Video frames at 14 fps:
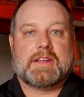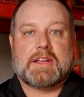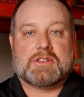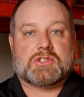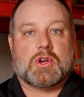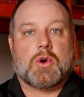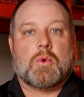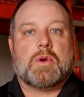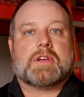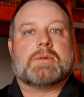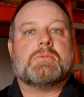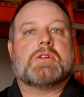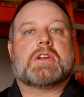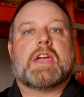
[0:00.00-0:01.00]
So
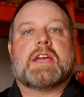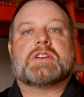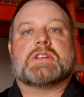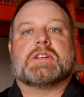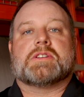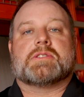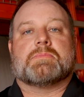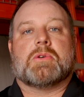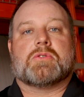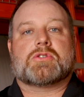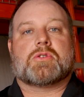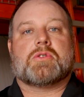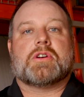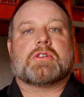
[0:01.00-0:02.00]
communication is the
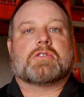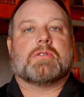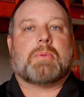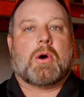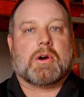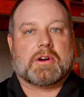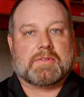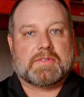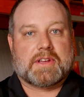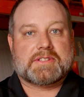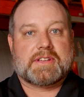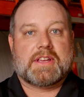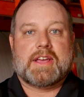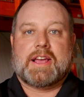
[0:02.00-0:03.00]
most critical part of
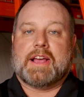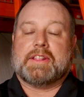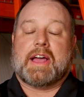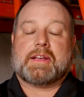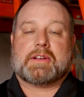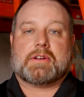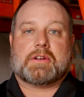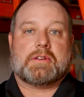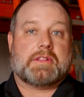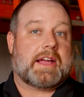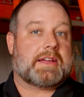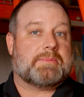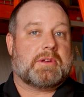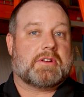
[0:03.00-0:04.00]
this. And
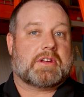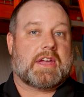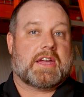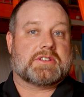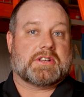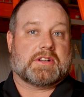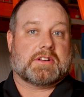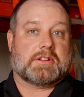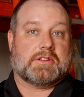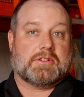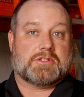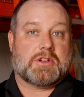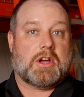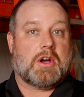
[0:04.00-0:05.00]
that communication
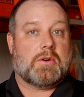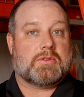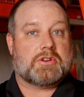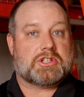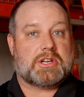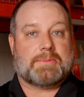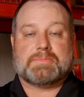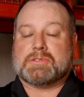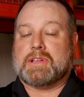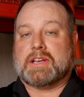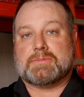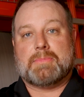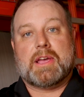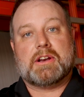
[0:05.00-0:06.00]
includes
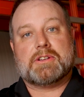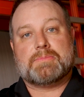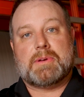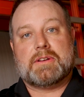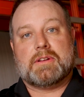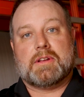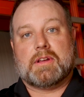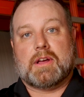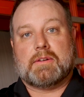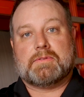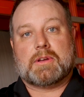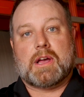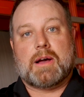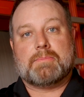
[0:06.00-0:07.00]
ownership/management
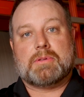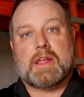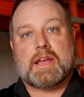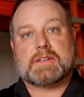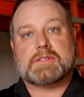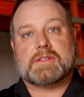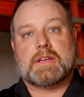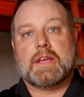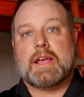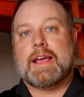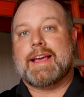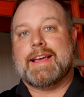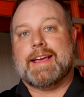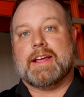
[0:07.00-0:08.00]
of the complex
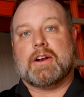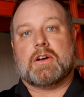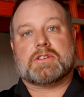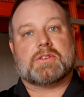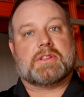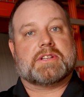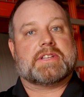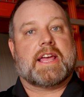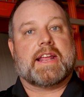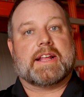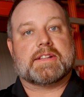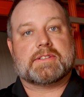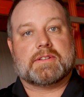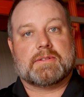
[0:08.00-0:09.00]
and also the
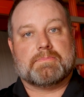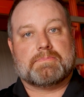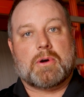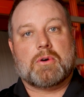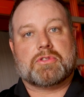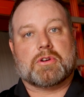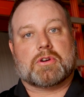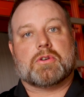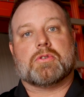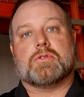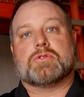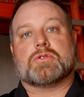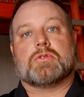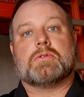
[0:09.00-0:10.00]
tenants. Both are
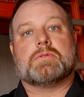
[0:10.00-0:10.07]
crucial.